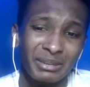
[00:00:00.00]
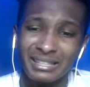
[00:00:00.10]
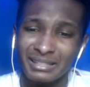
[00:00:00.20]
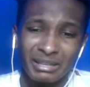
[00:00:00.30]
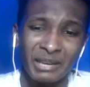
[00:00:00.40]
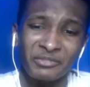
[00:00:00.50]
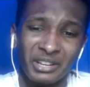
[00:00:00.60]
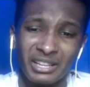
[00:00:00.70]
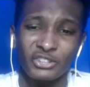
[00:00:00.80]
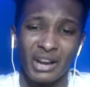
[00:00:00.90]
This team
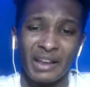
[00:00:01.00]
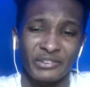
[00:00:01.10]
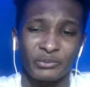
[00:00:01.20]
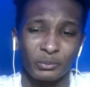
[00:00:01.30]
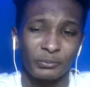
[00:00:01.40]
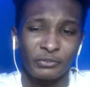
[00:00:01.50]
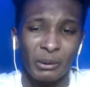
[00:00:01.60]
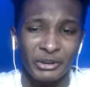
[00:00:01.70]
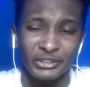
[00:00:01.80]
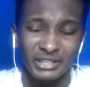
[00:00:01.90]
really strives from
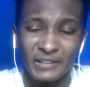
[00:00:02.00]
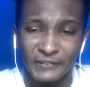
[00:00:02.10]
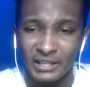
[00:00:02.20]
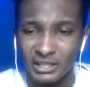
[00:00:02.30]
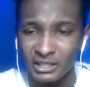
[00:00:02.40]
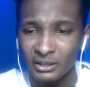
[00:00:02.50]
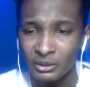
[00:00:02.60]
their defense. So,